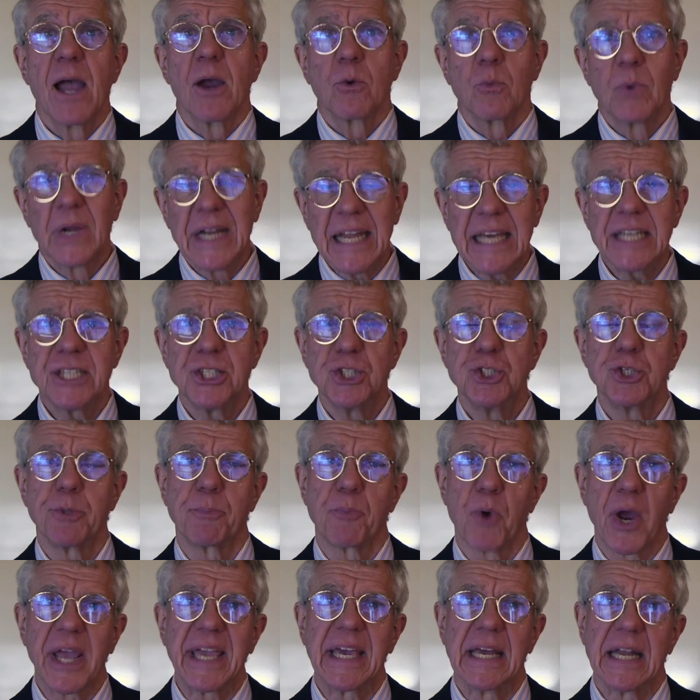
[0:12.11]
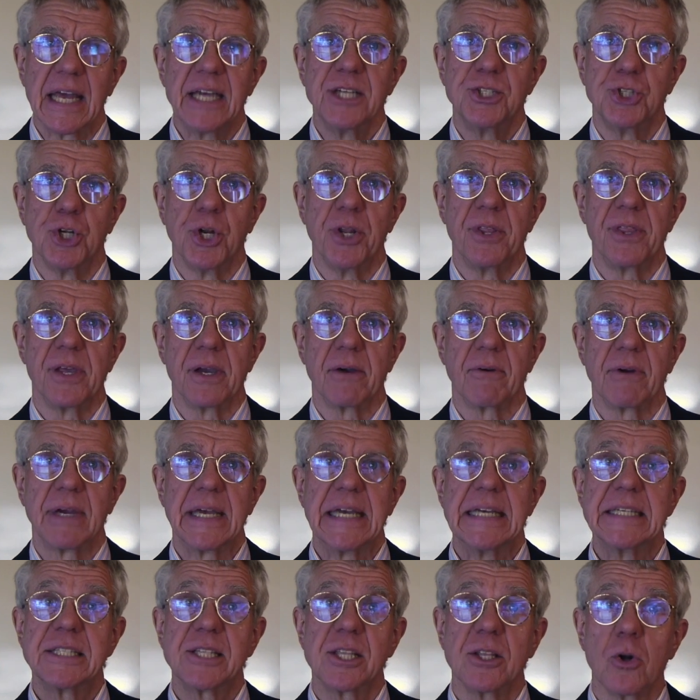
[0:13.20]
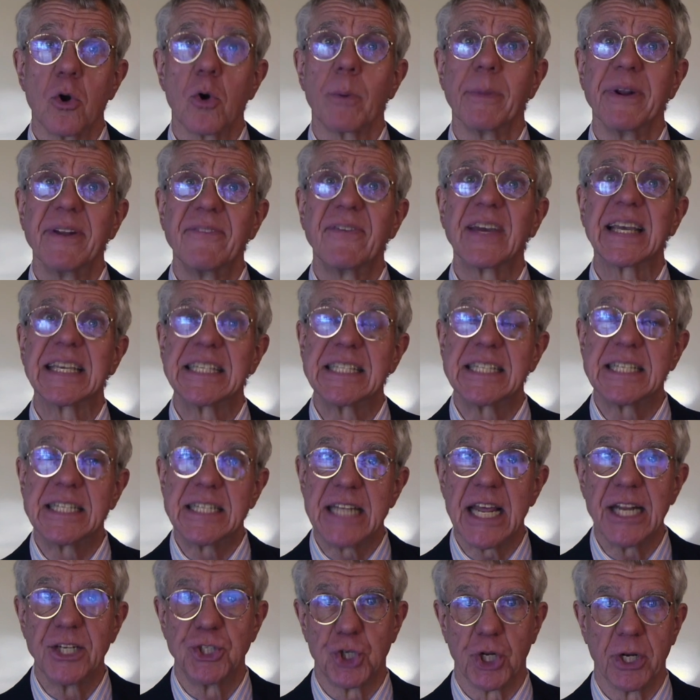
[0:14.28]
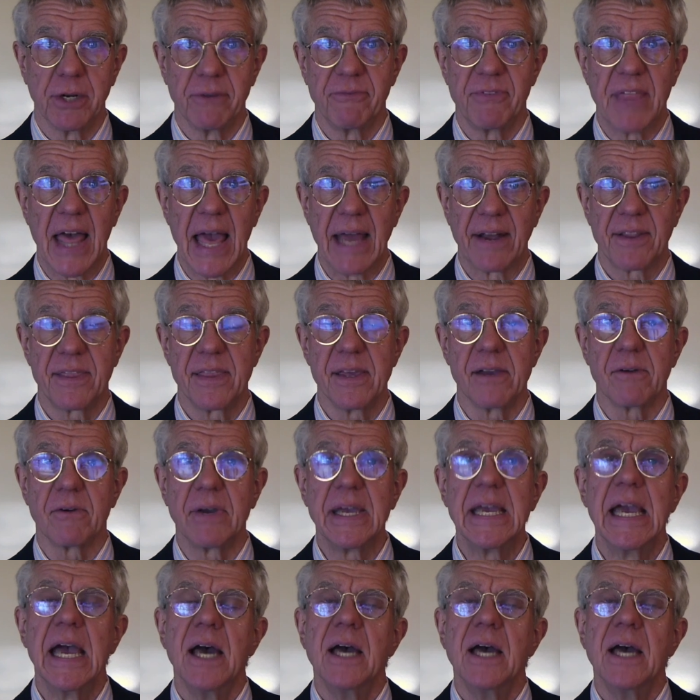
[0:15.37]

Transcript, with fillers: Relationship regulation theory is the normative extension of that theory